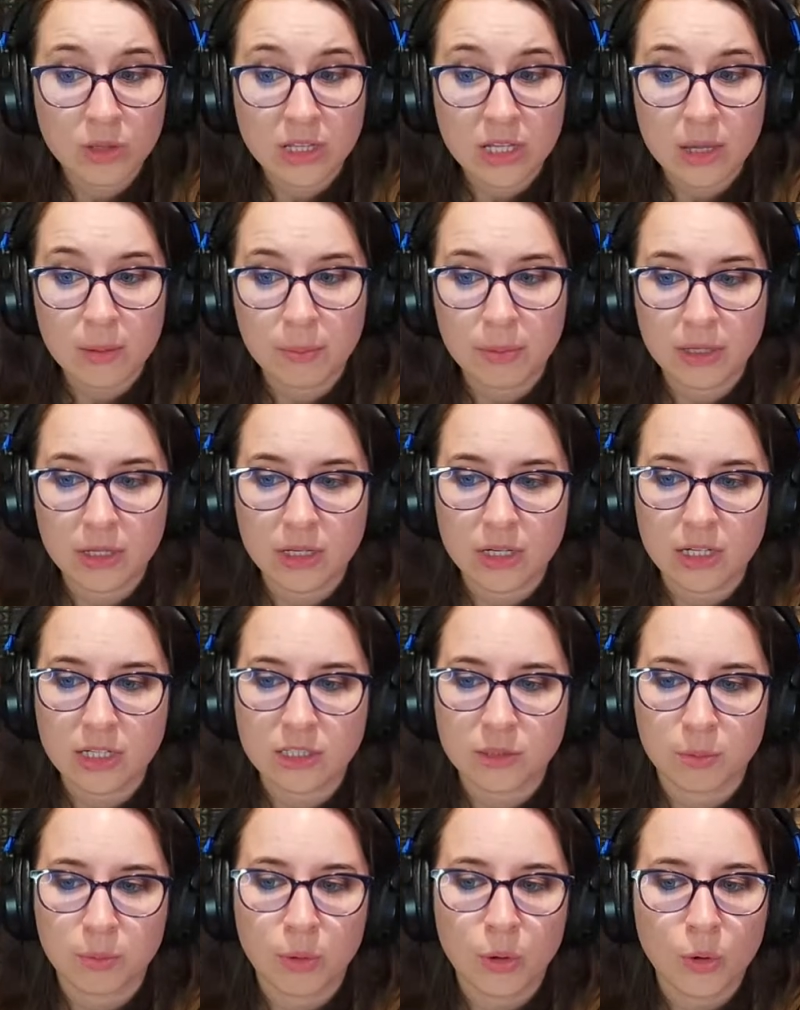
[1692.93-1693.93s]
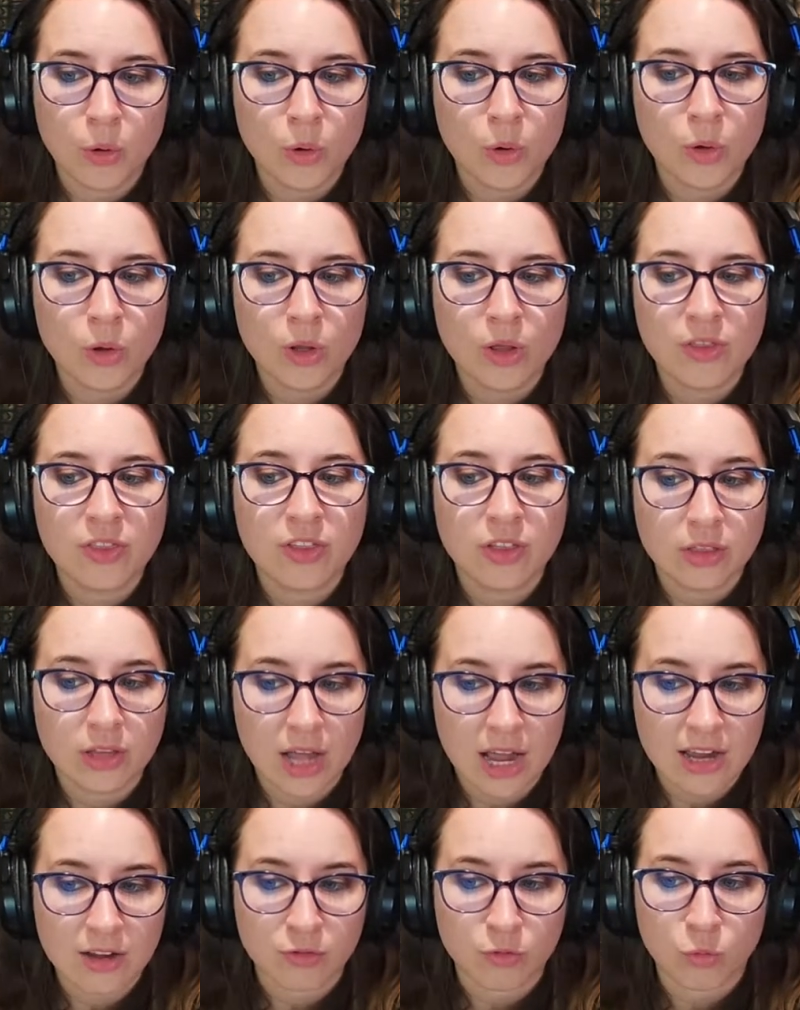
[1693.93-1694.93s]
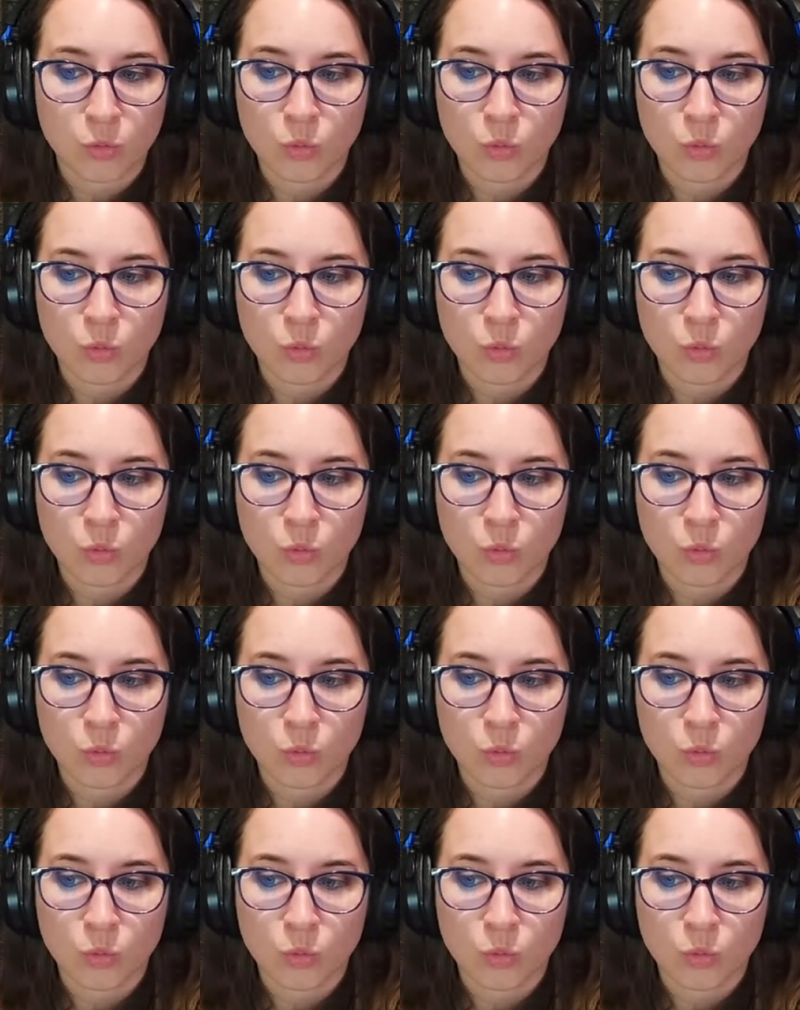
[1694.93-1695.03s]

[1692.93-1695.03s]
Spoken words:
the ability to pull the life